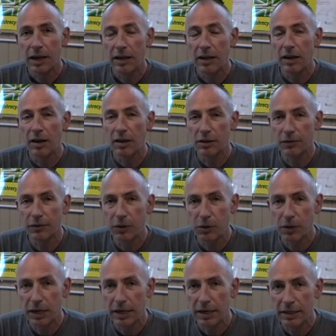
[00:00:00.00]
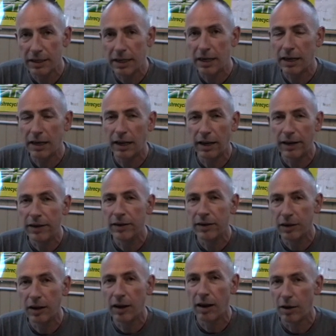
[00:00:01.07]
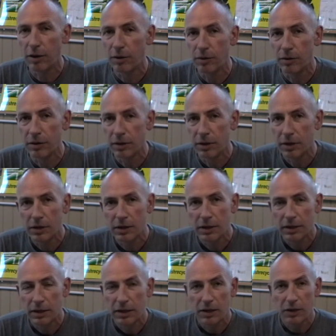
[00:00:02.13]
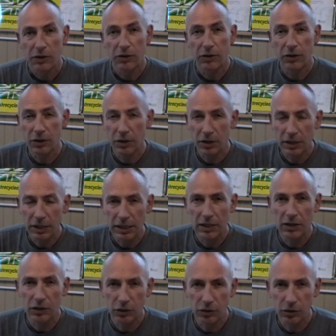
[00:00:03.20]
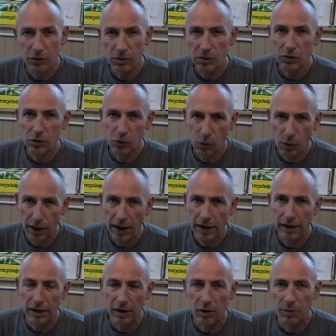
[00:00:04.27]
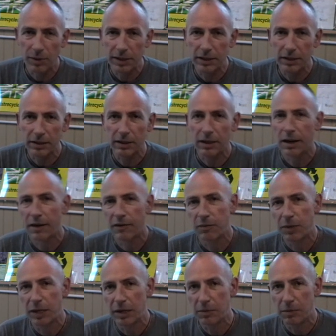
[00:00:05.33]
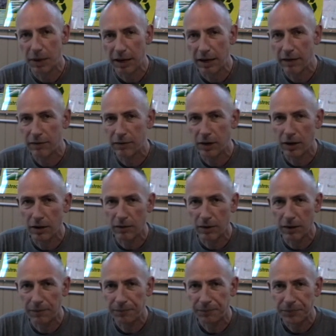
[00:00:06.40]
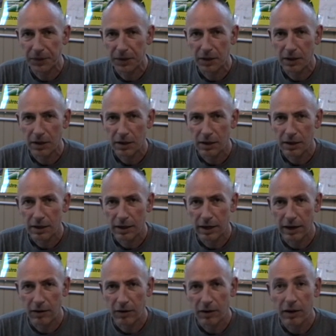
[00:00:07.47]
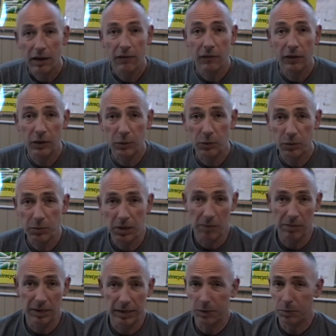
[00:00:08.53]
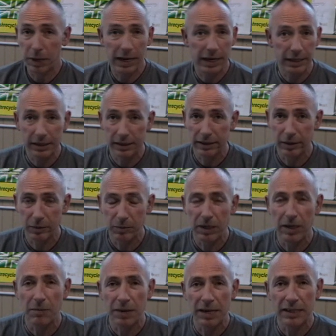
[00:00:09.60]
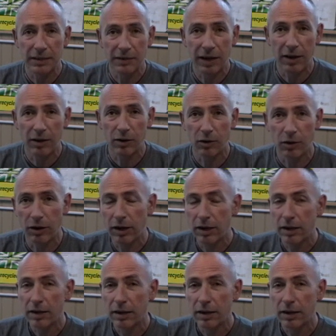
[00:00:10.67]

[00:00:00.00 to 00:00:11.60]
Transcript: In the last few years in London alone, 32 square kilometres have been paved over. Now, if this was public space, there'd be a massive outcry.